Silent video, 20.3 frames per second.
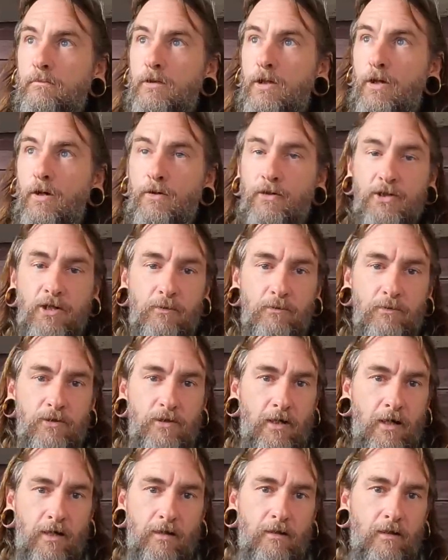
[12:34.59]
you know, she was
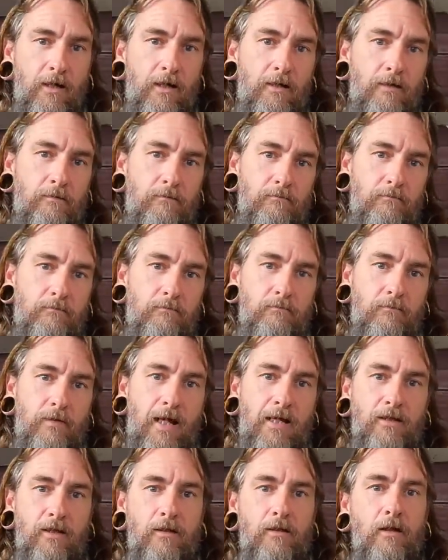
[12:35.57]
saying, like,
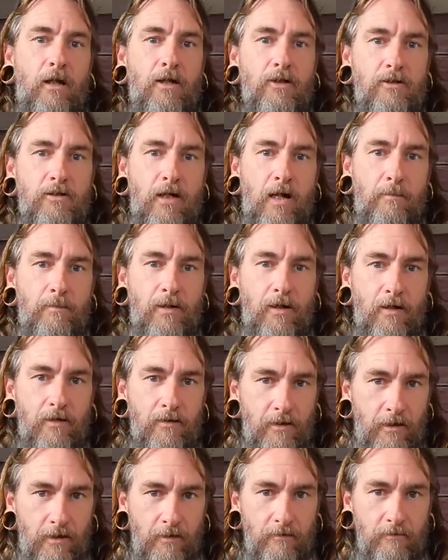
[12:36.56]
had the guns not been
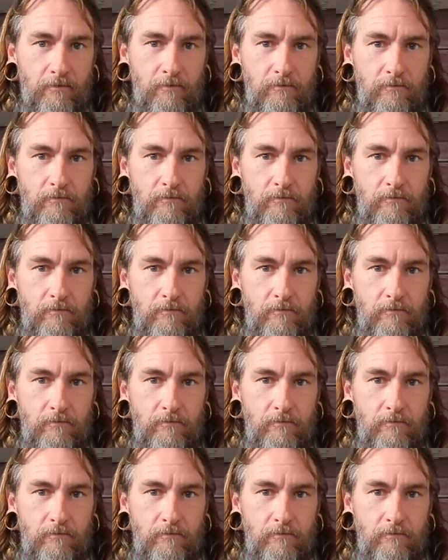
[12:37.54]
on there,